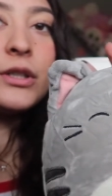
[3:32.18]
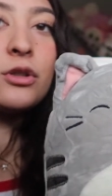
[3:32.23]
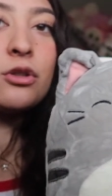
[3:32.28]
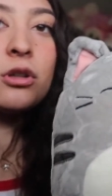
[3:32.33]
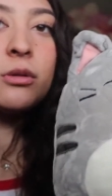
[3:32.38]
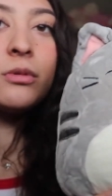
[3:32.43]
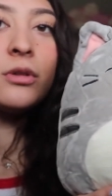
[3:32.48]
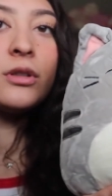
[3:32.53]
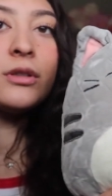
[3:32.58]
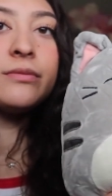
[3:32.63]

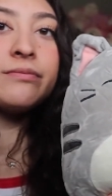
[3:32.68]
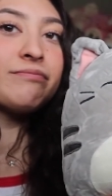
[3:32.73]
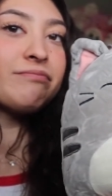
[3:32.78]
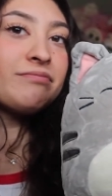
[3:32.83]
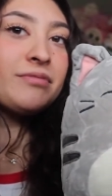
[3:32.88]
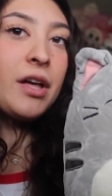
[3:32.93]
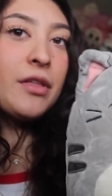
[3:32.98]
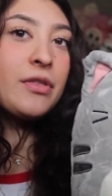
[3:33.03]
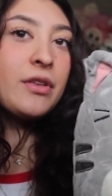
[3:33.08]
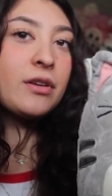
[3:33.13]
adorable,
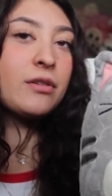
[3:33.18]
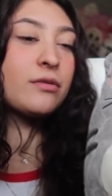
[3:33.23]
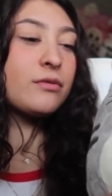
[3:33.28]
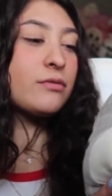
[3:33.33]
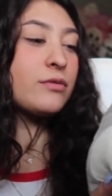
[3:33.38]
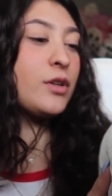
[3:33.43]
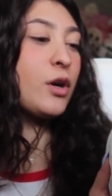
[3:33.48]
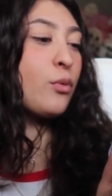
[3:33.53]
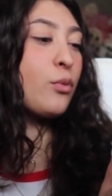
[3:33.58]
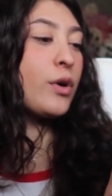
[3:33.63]

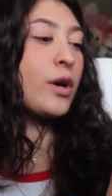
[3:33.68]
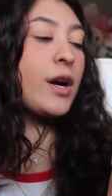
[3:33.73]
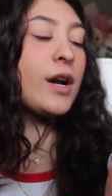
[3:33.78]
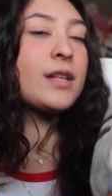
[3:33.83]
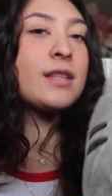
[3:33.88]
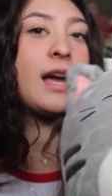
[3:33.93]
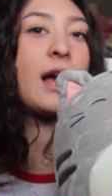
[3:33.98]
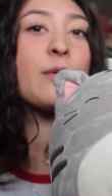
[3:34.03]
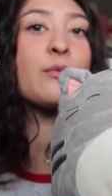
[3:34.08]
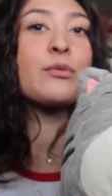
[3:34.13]
nothing, no
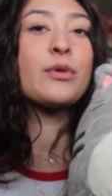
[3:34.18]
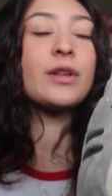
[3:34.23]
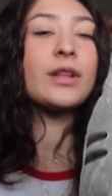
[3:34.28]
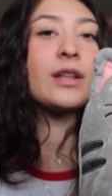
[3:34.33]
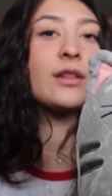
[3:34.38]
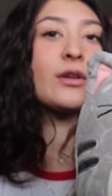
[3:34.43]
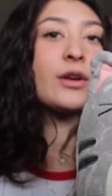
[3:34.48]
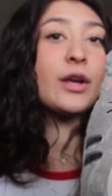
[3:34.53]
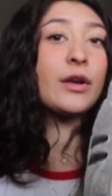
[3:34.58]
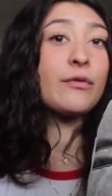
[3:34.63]
words. I'm
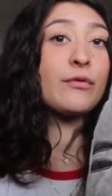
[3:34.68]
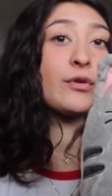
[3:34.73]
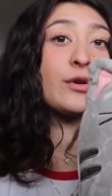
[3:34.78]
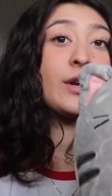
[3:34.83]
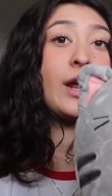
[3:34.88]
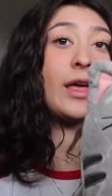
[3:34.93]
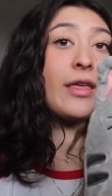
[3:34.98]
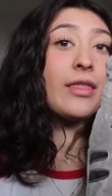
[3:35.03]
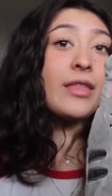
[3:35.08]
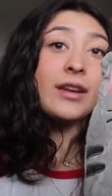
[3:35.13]
really looking for
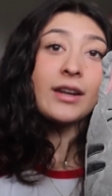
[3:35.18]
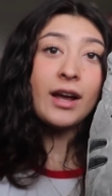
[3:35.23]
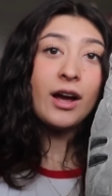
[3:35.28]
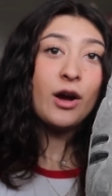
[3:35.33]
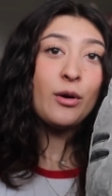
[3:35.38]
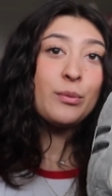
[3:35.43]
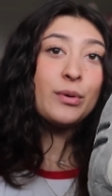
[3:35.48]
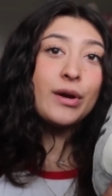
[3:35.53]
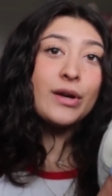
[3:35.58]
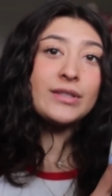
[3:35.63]
Nathan
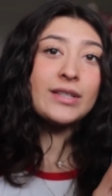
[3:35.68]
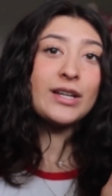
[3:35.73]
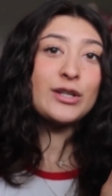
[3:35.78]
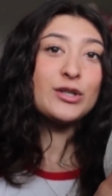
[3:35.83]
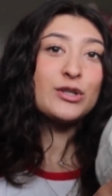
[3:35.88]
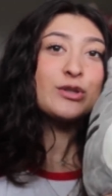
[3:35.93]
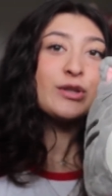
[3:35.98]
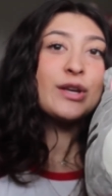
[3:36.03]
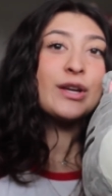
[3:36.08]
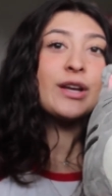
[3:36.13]
now because I
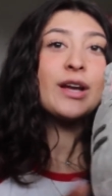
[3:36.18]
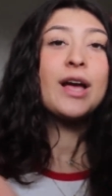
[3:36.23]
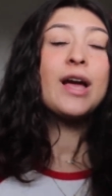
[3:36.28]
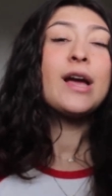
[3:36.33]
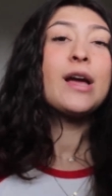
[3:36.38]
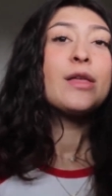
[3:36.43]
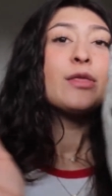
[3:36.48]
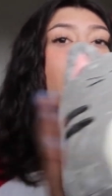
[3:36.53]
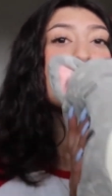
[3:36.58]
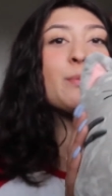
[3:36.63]
just think
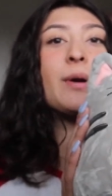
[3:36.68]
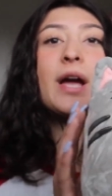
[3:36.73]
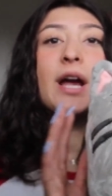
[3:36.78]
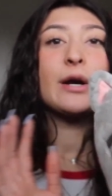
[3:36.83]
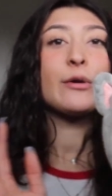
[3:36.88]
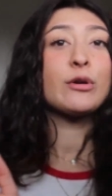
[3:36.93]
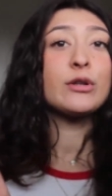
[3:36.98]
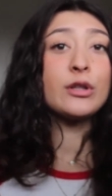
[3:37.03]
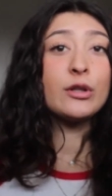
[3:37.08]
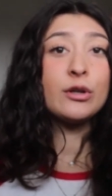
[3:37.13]
the
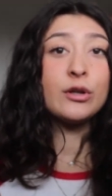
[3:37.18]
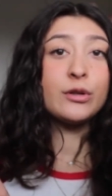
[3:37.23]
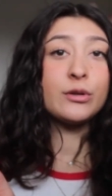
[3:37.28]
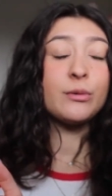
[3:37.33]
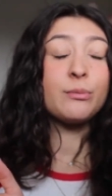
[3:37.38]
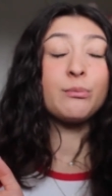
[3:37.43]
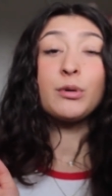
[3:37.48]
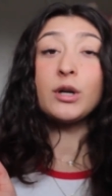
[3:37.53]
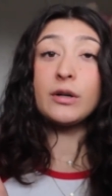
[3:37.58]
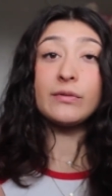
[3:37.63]
pair would look
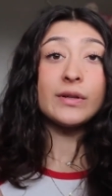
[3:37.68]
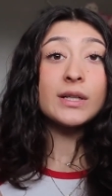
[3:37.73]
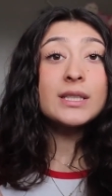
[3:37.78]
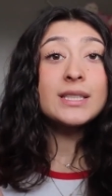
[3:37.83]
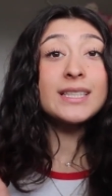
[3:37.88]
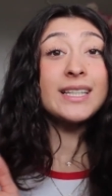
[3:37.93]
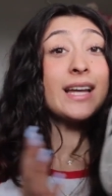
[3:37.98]
perfect